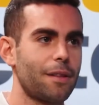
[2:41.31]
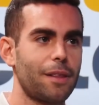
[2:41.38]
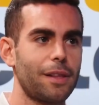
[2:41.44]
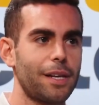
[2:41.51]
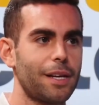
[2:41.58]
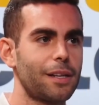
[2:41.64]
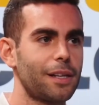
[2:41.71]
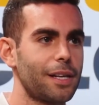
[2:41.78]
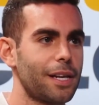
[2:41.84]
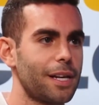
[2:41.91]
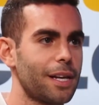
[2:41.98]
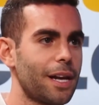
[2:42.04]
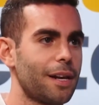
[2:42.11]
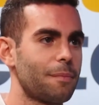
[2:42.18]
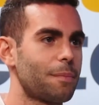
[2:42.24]

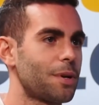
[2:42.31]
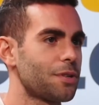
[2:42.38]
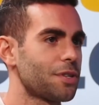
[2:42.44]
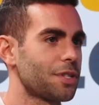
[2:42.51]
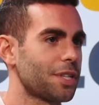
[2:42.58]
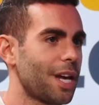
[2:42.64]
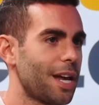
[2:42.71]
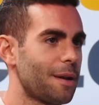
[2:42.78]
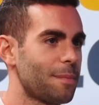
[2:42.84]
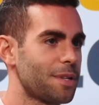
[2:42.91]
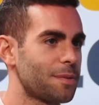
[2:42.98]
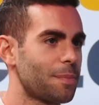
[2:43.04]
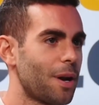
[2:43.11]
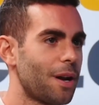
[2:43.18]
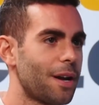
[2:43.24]
legally and purchase
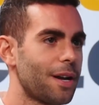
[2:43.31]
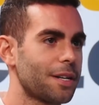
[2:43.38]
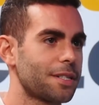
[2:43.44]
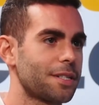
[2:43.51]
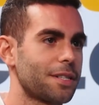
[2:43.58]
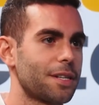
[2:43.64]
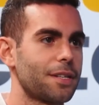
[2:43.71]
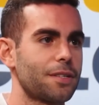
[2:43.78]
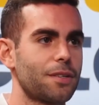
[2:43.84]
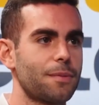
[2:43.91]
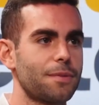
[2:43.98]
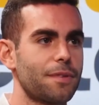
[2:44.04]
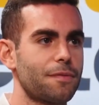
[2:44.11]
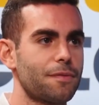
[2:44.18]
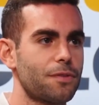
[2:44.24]
cannabis products in
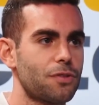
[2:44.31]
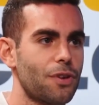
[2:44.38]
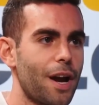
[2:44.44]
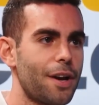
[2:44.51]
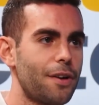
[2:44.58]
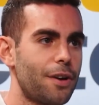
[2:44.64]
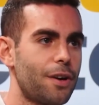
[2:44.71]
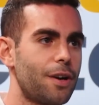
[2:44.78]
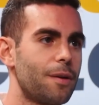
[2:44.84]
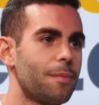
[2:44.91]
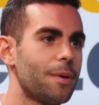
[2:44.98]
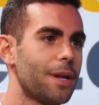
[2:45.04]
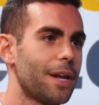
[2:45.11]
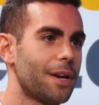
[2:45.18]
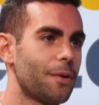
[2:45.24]
terms of dried
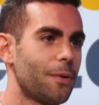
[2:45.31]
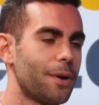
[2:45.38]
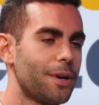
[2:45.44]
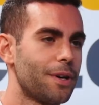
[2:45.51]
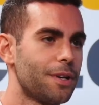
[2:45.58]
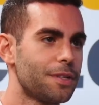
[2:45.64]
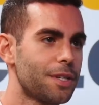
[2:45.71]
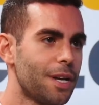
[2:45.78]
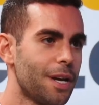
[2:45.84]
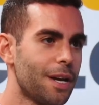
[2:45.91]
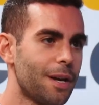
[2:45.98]
herb and oils.